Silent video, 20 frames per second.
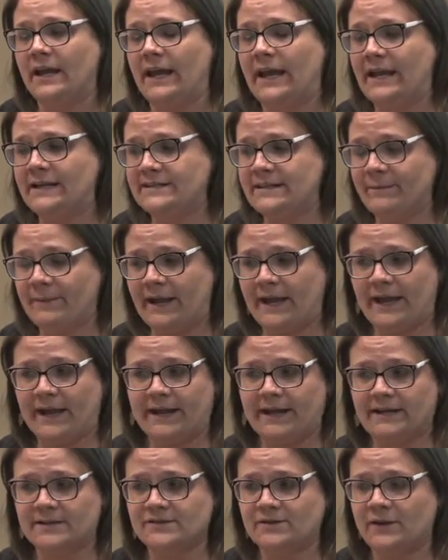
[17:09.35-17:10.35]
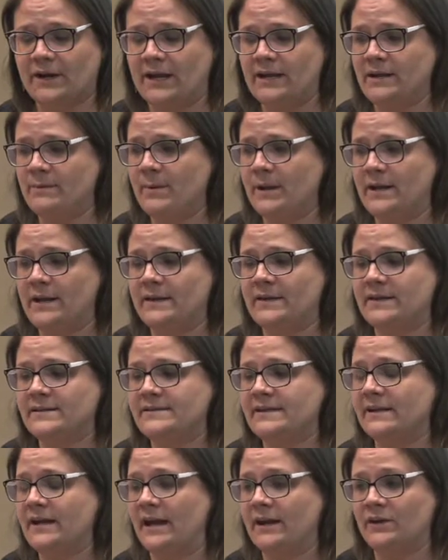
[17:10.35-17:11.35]
antibiotics or anybody
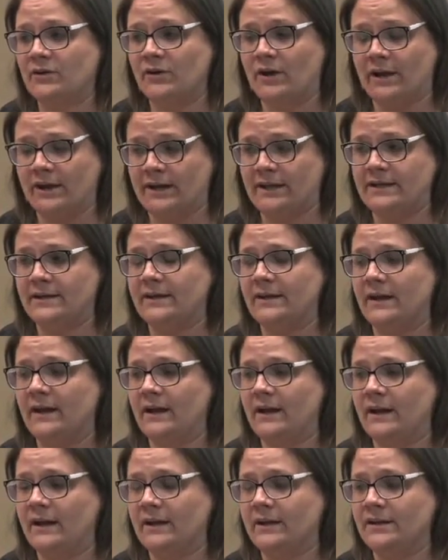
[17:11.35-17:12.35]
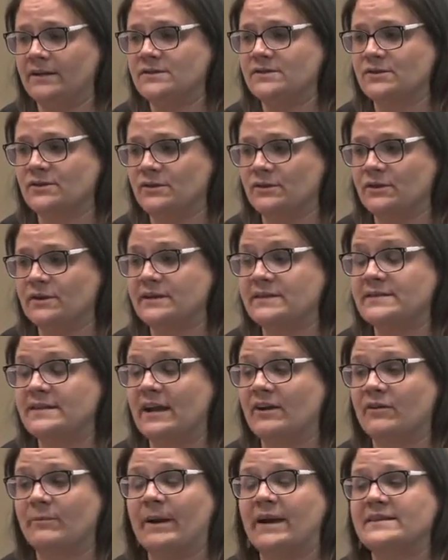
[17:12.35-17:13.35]
that's got a chronic uh, concern, because
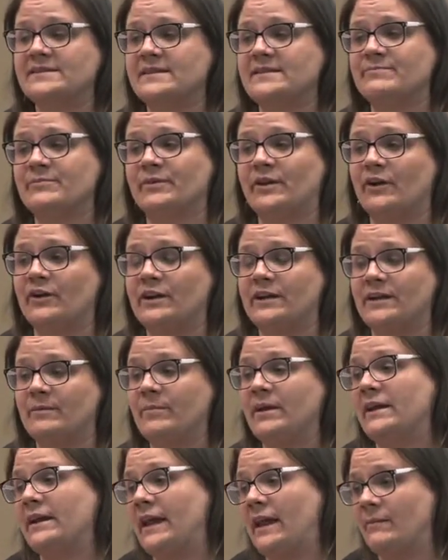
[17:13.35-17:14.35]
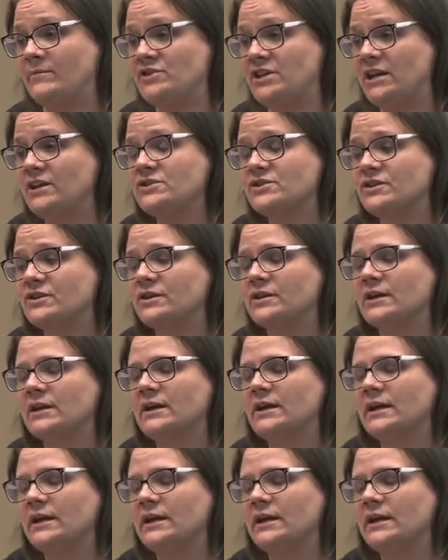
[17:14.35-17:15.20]
Saccharomyces boulardii can be a game changer.